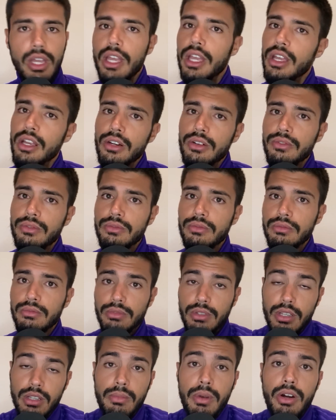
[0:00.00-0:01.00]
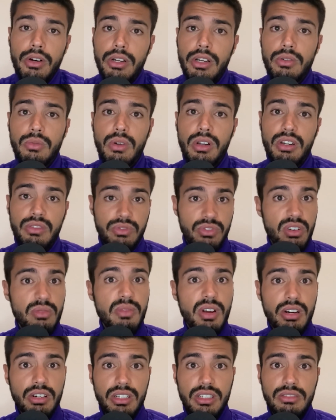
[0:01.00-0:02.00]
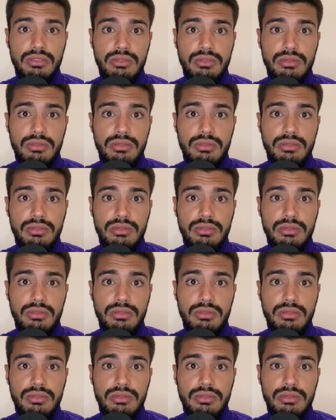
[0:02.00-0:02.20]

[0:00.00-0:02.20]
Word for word: and the American one if you're American.